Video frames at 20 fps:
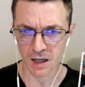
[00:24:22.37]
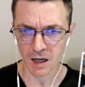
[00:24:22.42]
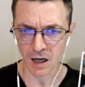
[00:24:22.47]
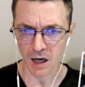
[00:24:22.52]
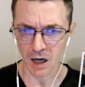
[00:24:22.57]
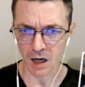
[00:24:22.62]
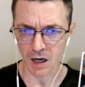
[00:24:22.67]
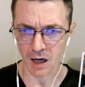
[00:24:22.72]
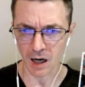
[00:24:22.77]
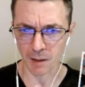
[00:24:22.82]

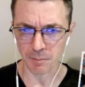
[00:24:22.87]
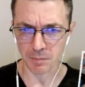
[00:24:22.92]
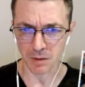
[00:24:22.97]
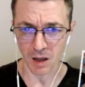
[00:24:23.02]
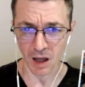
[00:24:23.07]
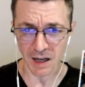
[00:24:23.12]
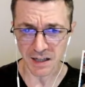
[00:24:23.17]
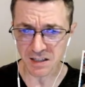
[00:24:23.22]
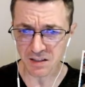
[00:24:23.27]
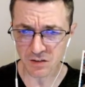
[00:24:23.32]
I'm
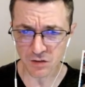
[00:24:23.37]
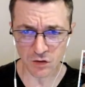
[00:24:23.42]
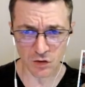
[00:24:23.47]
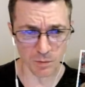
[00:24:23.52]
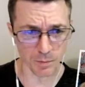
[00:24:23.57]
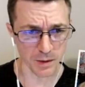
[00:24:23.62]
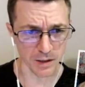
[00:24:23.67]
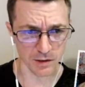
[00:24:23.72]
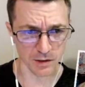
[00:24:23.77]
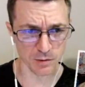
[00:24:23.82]
liking some
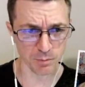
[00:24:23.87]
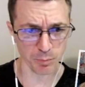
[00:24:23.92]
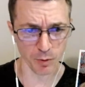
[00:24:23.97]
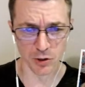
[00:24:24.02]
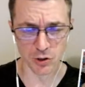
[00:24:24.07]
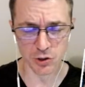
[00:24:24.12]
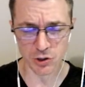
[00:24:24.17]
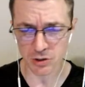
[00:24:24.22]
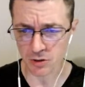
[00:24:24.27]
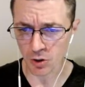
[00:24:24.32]
of the
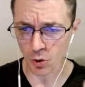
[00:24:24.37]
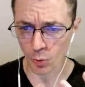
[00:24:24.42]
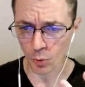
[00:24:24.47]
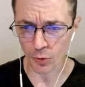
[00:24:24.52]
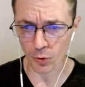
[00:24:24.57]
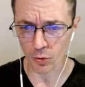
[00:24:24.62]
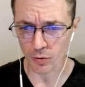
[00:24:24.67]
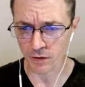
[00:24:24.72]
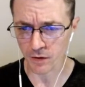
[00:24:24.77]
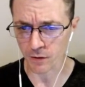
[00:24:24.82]
expression going
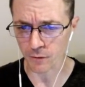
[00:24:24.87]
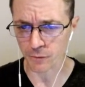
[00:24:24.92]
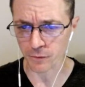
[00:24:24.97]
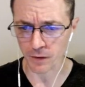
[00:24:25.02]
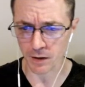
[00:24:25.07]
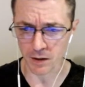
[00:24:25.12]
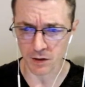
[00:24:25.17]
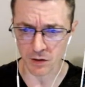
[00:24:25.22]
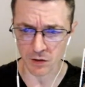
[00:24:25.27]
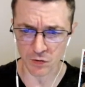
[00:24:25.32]
on in the
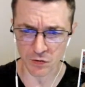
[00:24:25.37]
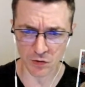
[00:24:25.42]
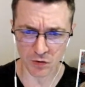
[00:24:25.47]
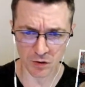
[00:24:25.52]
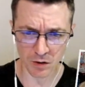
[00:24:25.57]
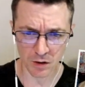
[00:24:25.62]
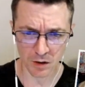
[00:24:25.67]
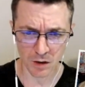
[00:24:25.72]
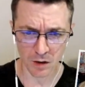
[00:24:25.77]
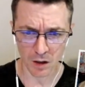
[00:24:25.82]
face.
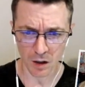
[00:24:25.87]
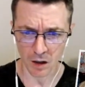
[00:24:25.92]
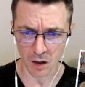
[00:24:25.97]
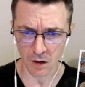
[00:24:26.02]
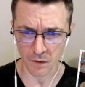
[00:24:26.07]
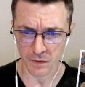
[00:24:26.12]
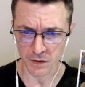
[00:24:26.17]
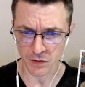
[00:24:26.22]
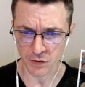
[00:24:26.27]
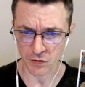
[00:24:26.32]

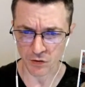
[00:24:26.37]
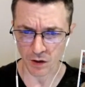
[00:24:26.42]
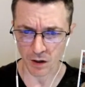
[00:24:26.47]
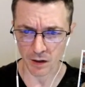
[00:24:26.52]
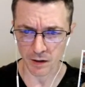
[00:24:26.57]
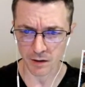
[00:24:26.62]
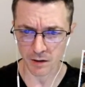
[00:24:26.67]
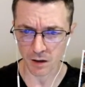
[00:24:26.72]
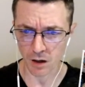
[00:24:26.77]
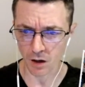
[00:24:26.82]
The
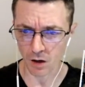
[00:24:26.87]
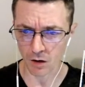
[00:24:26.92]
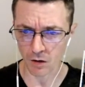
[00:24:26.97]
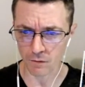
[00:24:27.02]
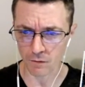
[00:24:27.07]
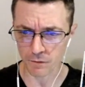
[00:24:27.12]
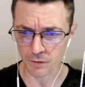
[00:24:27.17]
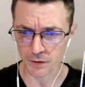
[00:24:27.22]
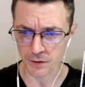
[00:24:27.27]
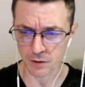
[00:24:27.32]
design
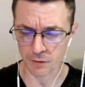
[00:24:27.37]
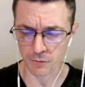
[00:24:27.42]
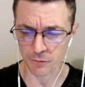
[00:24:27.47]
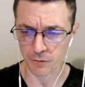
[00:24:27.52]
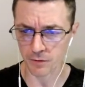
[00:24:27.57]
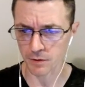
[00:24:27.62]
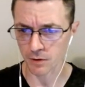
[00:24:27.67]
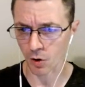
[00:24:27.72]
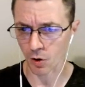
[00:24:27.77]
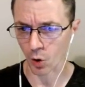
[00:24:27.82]
of the
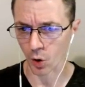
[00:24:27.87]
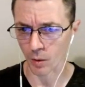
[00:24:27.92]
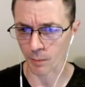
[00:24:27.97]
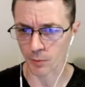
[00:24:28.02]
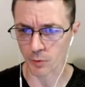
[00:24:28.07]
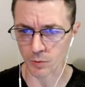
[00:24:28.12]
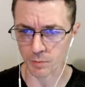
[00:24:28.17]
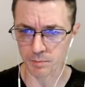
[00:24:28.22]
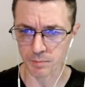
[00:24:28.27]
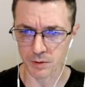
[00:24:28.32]
different
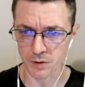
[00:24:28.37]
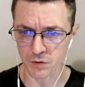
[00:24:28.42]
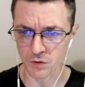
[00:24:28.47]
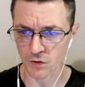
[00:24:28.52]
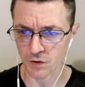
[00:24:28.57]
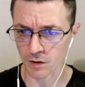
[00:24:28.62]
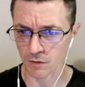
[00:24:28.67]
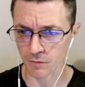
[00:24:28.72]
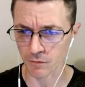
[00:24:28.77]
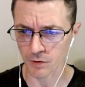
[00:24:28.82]
armor bits
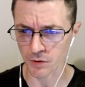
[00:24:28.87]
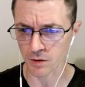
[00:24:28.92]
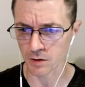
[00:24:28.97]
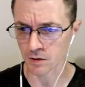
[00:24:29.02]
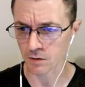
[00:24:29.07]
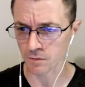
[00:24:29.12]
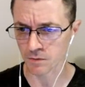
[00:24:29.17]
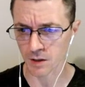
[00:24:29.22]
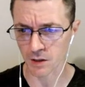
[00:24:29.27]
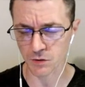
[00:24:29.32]
and
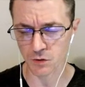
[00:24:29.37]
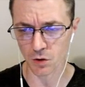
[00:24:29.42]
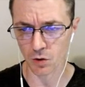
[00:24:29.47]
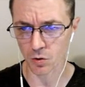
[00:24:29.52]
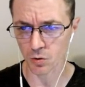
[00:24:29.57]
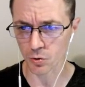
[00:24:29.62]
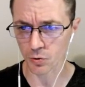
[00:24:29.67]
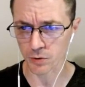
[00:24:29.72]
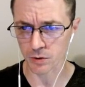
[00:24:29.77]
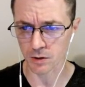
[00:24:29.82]
everything, that's all
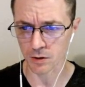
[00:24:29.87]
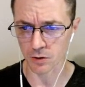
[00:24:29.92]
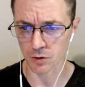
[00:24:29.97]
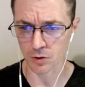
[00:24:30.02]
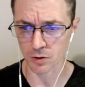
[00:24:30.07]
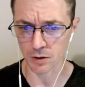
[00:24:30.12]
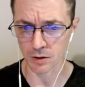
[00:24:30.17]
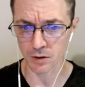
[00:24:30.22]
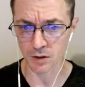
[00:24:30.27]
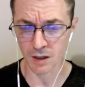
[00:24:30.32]
looking
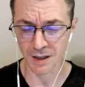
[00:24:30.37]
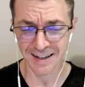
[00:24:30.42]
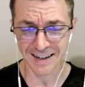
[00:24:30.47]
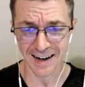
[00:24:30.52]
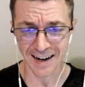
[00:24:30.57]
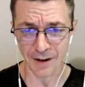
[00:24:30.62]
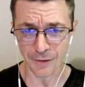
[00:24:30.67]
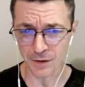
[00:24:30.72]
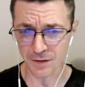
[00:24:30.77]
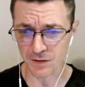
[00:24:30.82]
good.
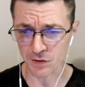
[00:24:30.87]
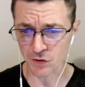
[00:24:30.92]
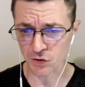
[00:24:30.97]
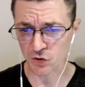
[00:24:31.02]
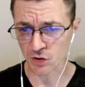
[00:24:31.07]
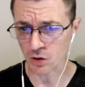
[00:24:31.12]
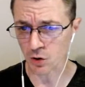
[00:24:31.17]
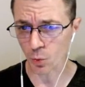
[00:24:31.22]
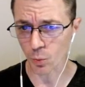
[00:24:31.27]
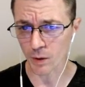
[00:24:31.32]
I think the
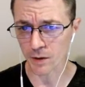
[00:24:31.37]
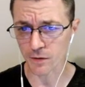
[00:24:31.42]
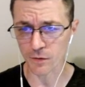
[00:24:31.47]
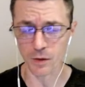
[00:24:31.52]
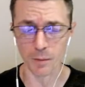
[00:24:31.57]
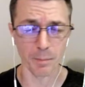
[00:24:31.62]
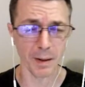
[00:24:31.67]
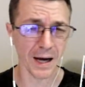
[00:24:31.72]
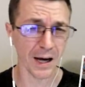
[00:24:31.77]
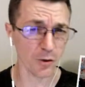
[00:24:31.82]
silhouette of
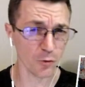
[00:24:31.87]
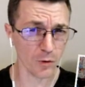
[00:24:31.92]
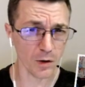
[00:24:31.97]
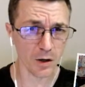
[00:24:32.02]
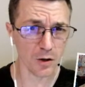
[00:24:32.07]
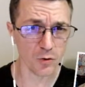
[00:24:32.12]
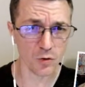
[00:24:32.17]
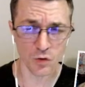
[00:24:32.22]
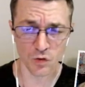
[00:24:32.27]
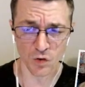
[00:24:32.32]
the
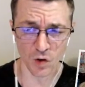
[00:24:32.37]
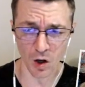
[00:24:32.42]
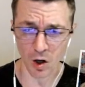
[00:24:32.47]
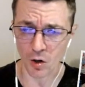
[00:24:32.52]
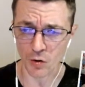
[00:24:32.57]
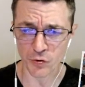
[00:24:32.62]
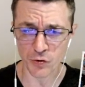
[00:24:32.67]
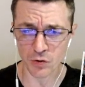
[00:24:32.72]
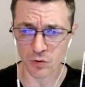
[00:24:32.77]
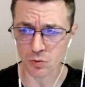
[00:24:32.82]
background is
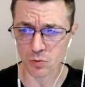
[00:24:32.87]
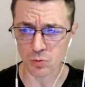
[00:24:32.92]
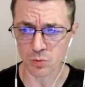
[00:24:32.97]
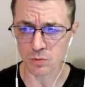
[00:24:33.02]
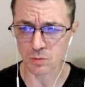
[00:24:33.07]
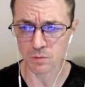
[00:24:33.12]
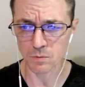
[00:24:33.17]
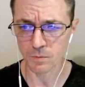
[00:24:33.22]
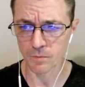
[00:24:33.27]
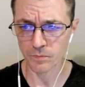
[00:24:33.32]
also,
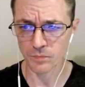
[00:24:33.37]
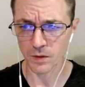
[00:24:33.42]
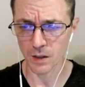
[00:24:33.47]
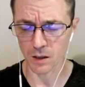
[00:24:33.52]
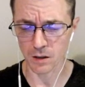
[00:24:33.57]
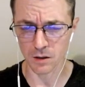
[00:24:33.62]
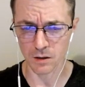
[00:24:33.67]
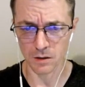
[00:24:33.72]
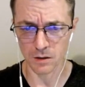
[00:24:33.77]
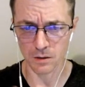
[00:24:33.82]

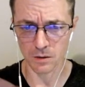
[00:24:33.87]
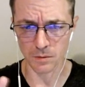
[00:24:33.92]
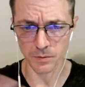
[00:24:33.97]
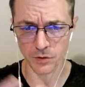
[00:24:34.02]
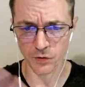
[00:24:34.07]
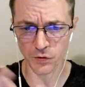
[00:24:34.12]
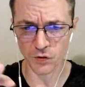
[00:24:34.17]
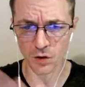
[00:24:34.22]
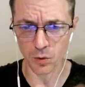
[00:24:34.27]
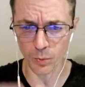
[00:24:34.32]
the
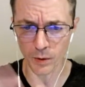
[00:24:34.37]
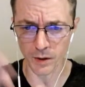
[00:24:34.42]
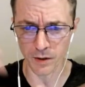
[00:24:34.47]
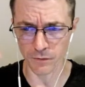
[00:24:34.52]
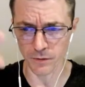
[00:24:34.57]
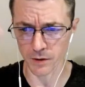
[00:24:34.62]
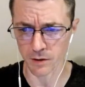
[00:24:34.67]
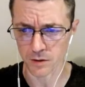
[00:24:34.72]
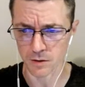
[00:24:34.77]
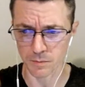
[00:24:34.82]
silhouette of
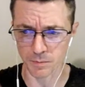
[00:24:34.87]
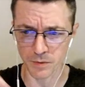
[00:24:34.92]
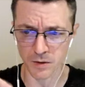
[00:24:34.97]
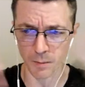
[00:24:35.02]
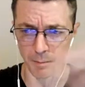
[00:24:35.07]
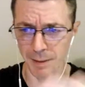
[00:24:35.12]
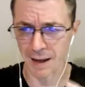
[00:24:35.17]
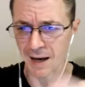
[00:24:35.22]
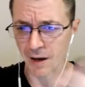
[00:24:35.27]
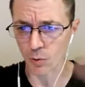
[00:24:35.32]
the
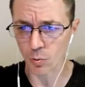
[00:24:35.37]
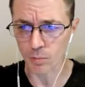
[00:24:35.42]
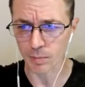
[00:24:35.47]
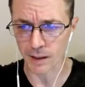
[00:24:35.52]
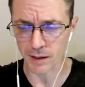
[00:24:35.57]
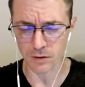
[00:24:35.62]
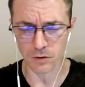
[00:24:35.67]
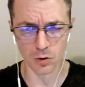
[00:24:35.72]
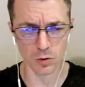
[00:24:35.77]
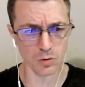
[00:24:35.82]
battle
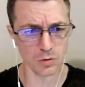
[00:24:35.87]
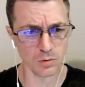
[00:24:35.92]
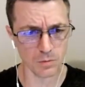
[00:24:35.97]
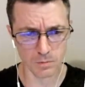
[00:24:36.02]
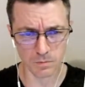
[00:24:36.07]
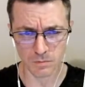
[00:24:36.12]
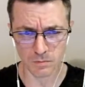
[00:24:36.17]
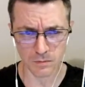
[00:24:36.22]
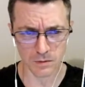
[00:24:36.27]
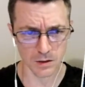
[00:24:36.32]
back there
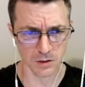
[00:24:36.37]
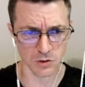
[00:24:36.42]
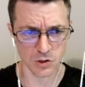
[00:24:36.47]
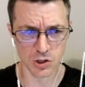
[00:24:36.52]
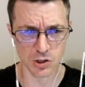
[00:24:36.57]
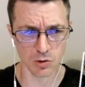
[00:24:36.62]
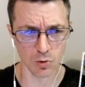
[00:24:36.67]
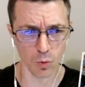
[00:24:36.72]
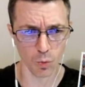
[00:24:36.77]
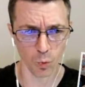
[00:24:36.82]
can
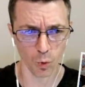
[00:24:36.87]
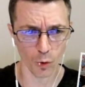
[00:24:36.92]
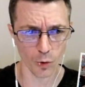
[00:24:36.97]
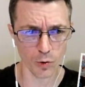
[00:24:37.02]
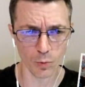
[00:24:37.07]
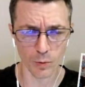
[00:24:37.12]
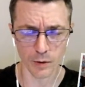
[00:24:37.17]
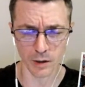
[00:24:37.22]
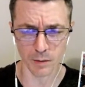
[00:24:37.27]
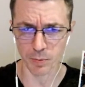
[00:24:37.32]
still work.
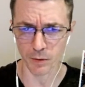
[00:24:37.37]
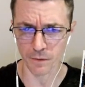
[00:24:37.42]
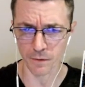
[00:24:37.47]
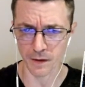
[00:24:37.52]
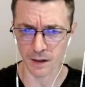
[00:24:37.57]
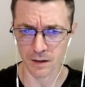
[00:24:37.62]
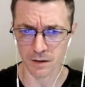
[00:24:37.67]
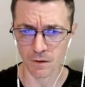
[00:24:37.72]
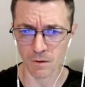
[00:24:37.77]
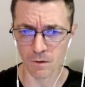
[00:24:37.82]
We could put
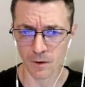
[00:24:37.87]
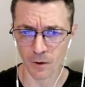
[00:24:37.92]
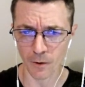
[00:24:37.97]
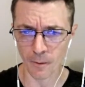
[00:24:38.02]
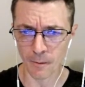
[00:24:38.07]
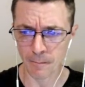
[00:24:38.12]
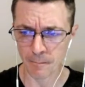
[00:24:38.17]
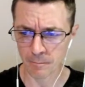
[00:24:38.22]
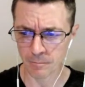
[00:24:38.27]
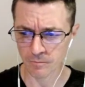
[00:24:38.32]
that in
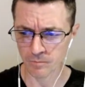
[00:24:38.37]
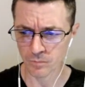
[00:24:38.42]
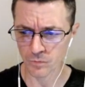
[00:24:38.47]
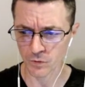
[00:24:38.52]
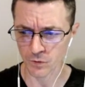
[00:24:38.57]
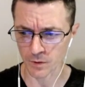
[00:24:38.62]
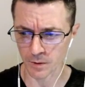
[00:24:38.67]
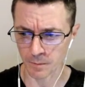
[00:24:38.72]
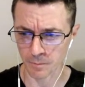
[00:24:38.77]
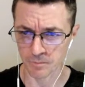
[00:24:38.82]
there.
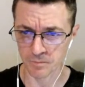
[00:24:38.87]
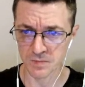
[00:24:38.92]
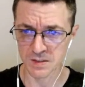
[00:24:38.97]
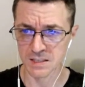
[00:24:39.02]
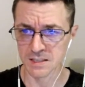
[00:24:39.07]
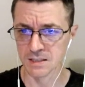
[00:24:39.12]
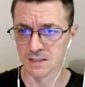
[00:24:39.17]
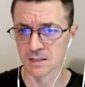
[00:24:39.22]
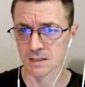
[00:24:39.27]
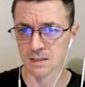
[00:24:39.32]

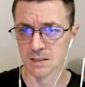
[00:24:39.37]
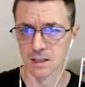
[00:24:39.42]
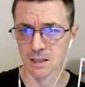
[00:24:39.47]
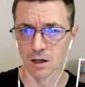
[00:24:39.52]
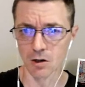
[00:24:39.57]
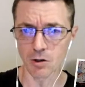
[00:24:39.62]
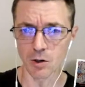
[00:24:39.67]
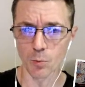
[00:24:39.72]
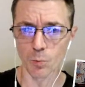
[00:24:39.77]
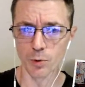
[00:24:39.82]
All
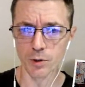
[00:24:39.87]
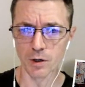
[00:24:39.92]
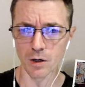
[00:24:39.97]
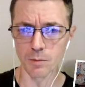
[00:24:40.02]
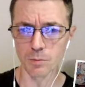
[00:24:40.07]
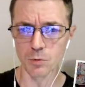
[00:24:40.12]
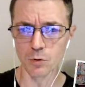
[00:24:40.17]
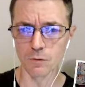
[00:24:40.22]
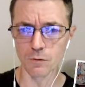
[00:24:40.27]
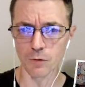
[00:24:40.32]
right, we got to move